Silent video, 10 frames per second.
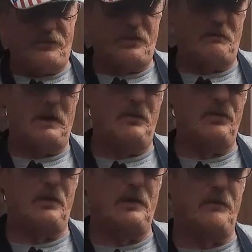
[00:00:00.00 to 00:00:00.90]
if somebody
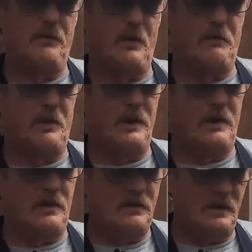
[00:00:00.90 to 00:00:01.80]
was looking for a
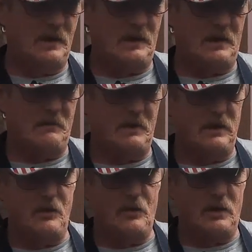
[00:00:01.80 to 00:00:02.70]
breeder, and
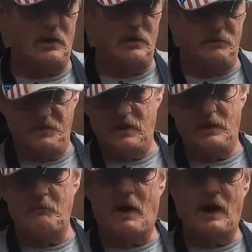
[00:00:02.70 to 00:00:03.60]
you
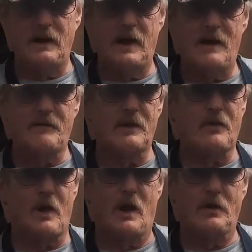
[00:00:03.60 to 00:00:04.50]
didn't mind having a
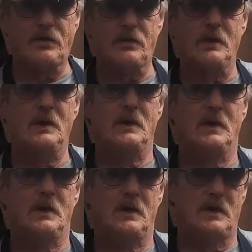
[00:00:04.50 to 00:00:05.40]
cross,
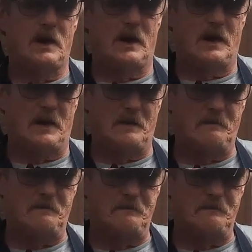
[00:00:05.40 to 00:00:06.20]
that